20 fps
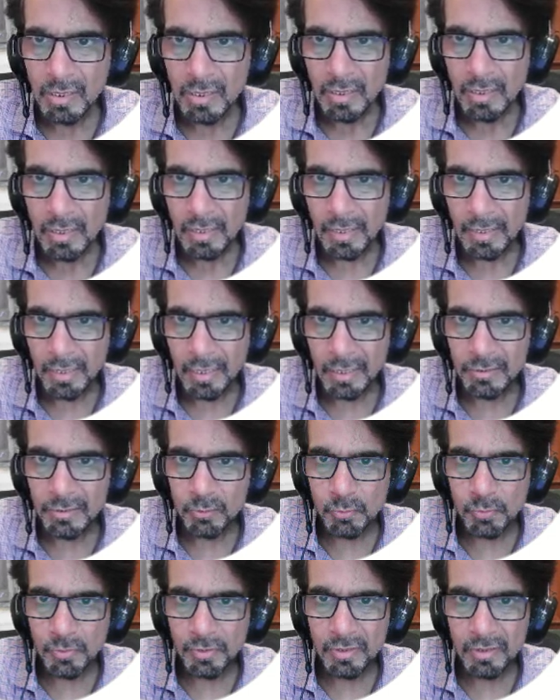and del
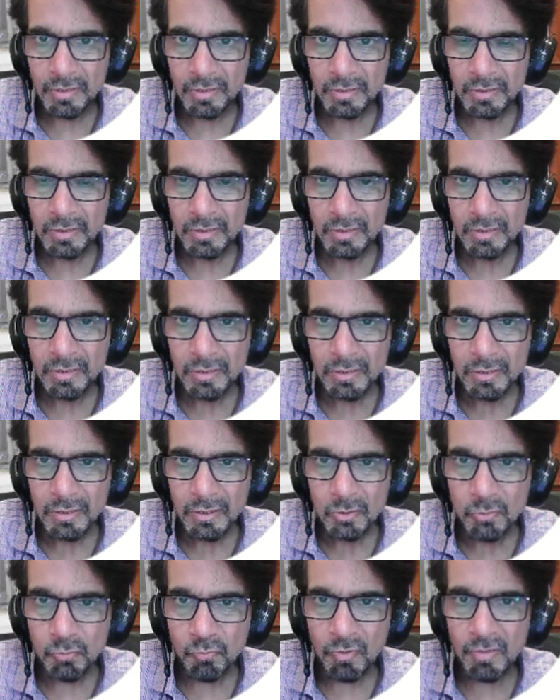square.
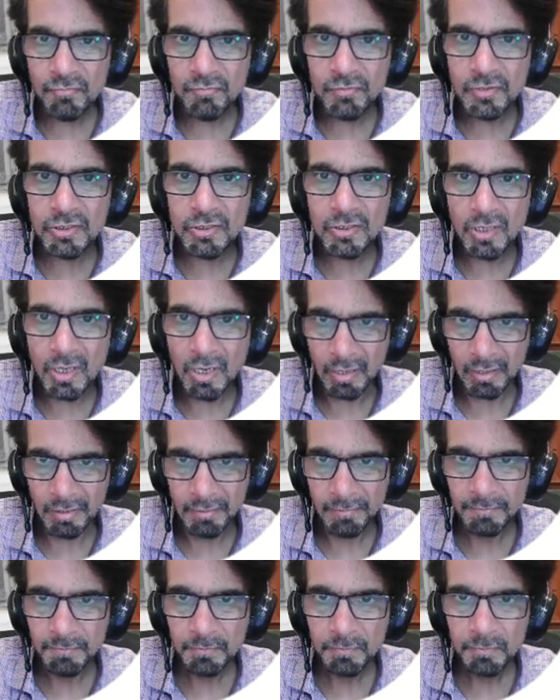You will have V star.